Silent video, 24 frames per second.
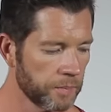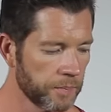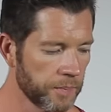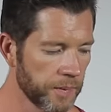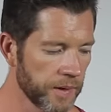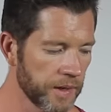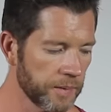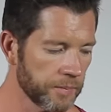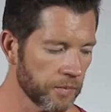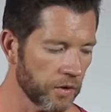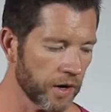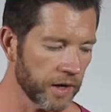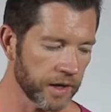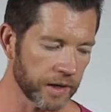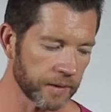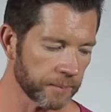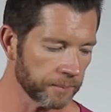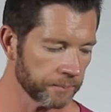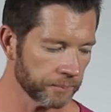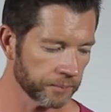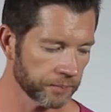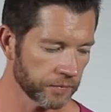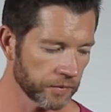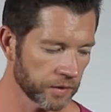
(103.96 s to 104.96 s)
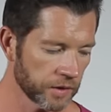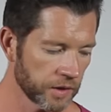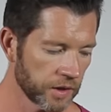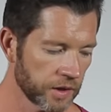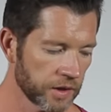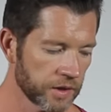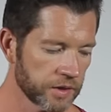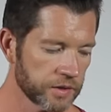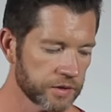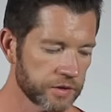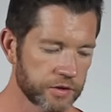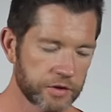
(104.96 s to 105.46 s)
B minor,
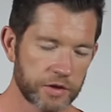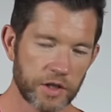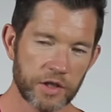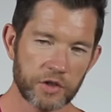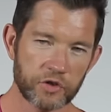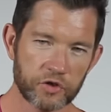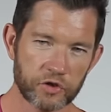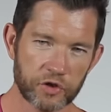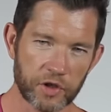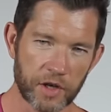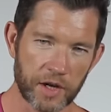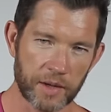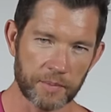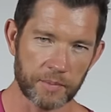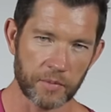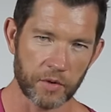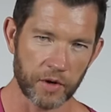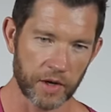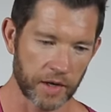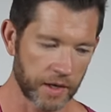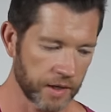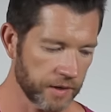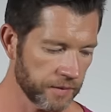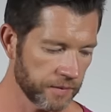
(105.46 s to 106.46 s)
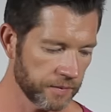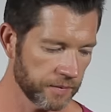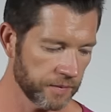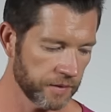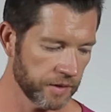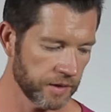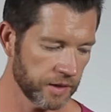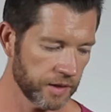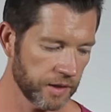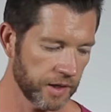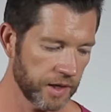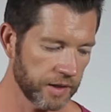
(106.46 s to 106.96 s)
C sharp minor,
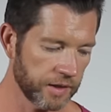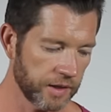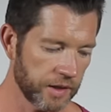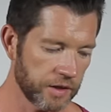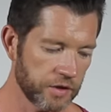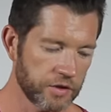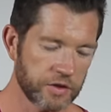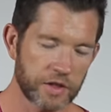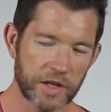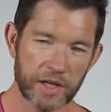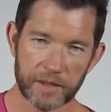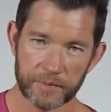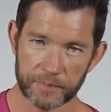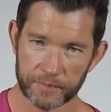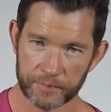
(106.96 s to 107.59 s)
and then D.